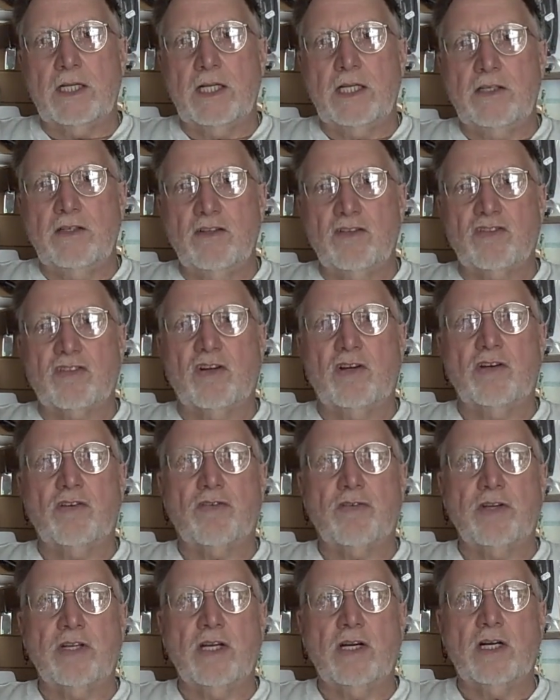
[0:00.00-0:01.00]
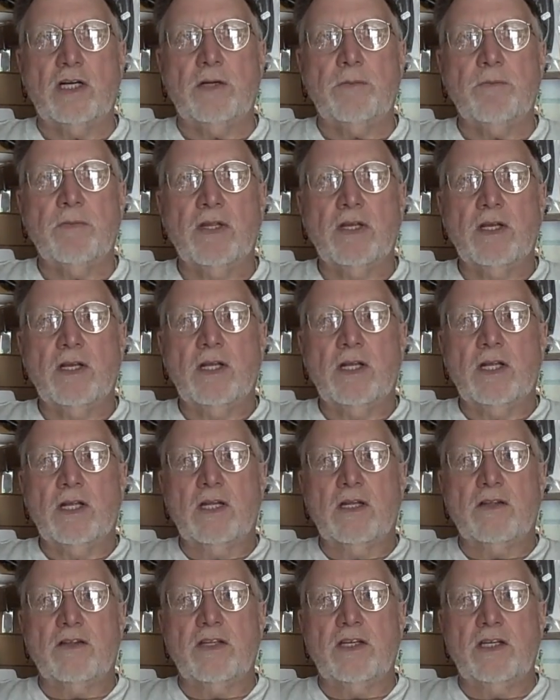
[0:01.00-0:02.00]
in this country.
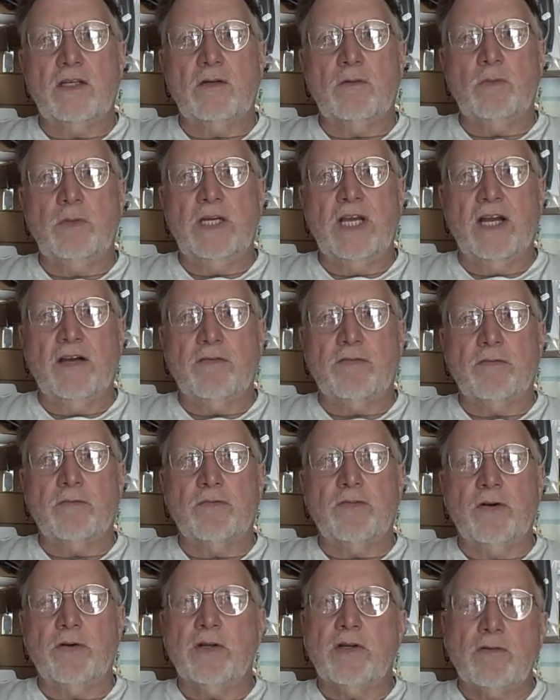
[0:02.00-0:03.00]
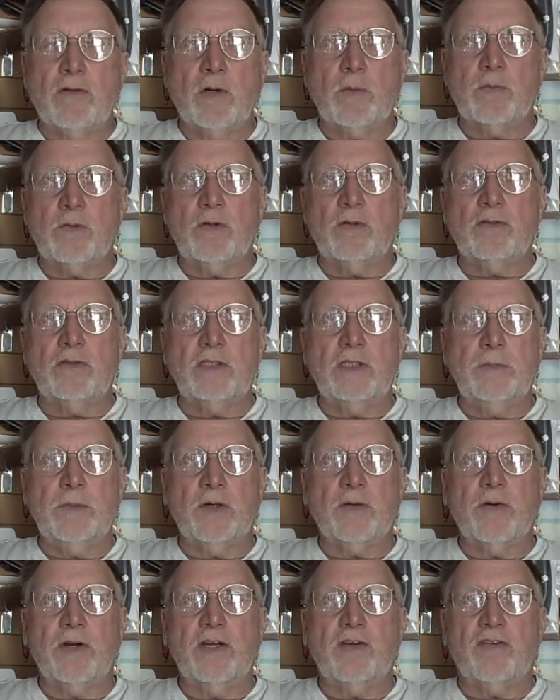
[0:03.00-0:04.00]
We have very liberal
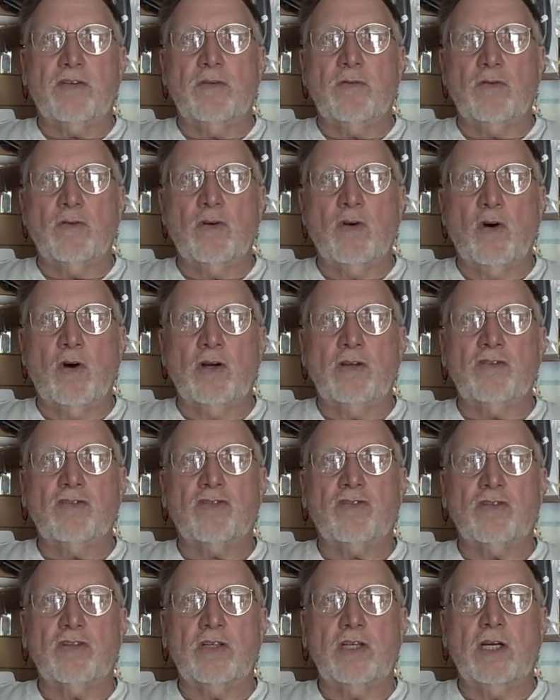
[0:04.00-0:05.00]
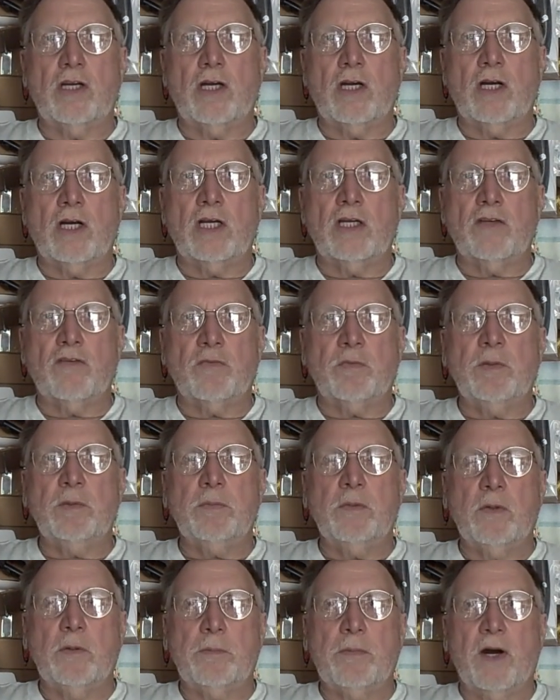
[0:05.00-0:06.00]
immigration laws if
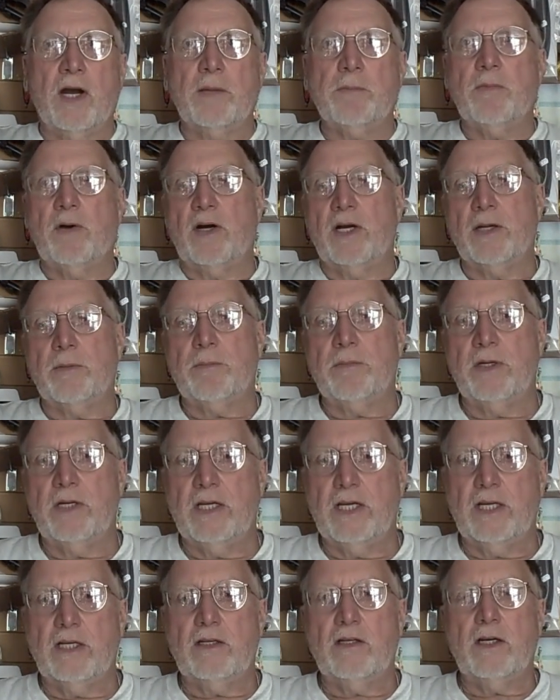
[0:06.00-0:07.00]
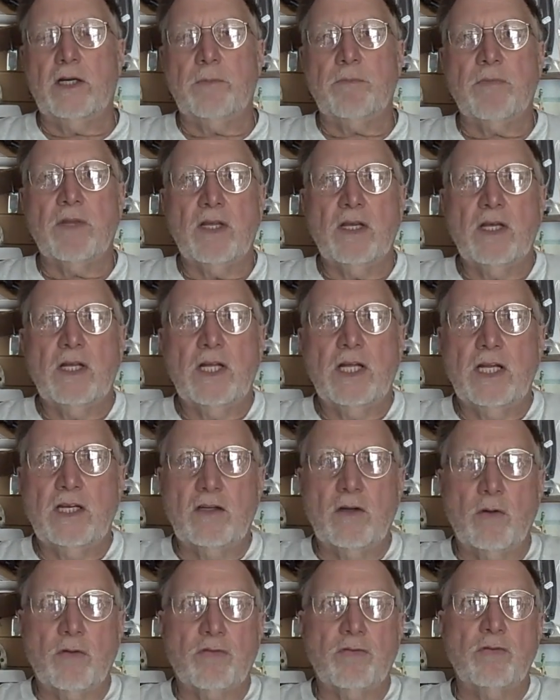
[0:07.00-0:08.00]
people abide by them
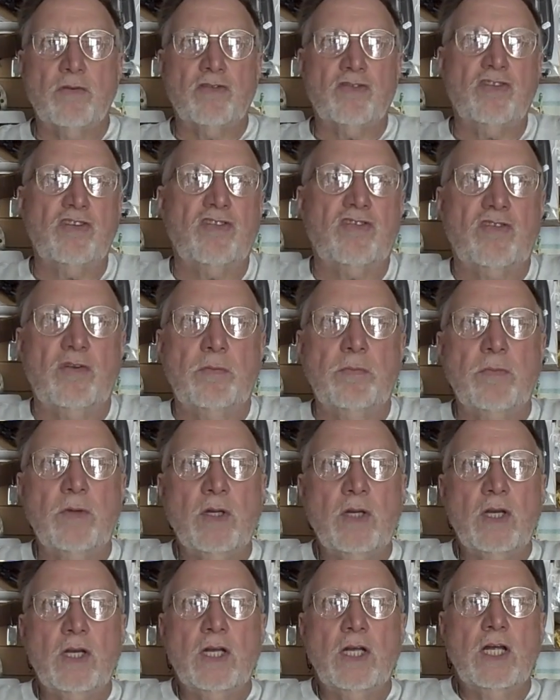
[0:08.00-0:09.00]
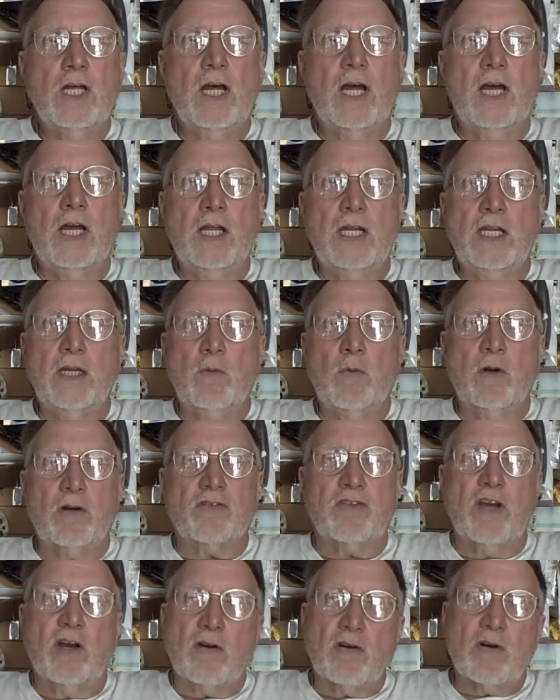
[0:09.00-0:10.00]
and go through the system. It
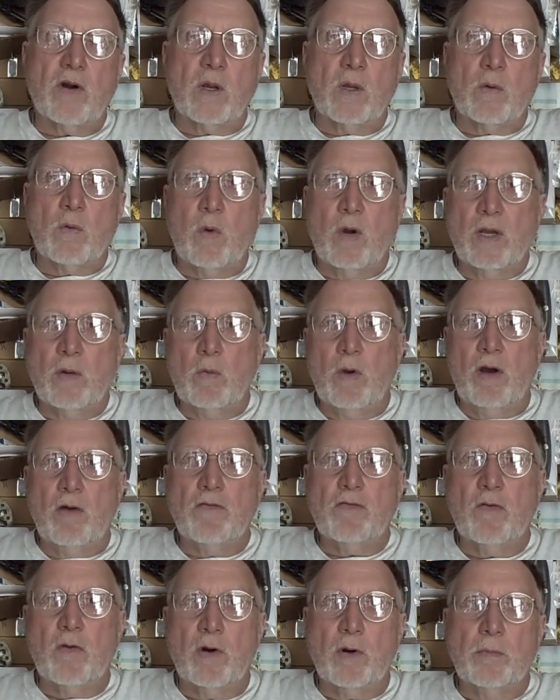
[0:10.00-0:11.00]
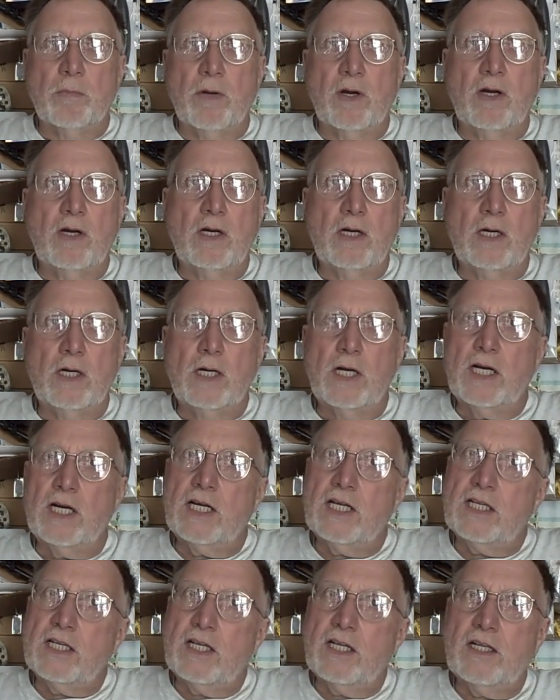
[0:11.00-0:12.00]
works out quite well for
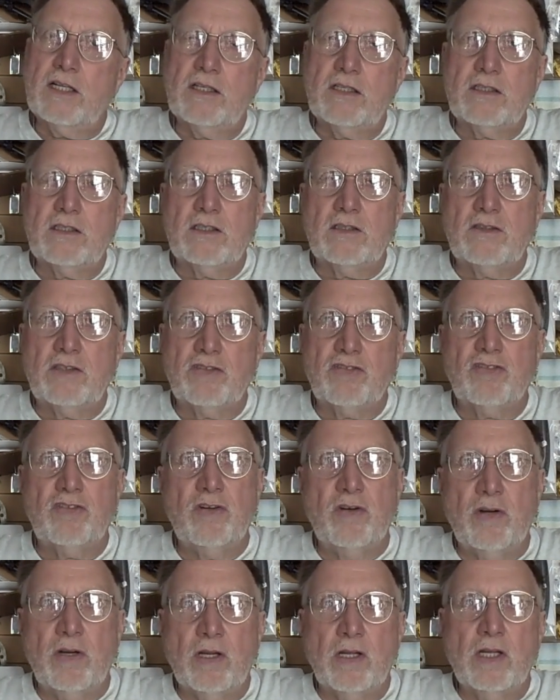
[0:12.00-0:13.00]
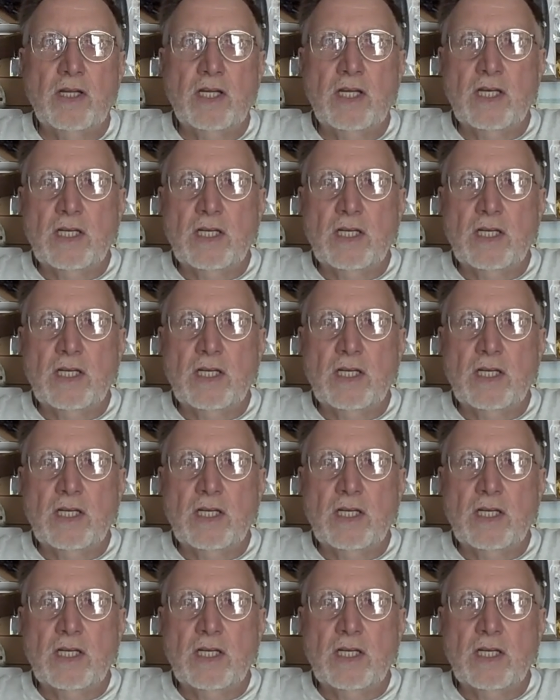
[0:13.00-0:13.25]
them. Unless you're a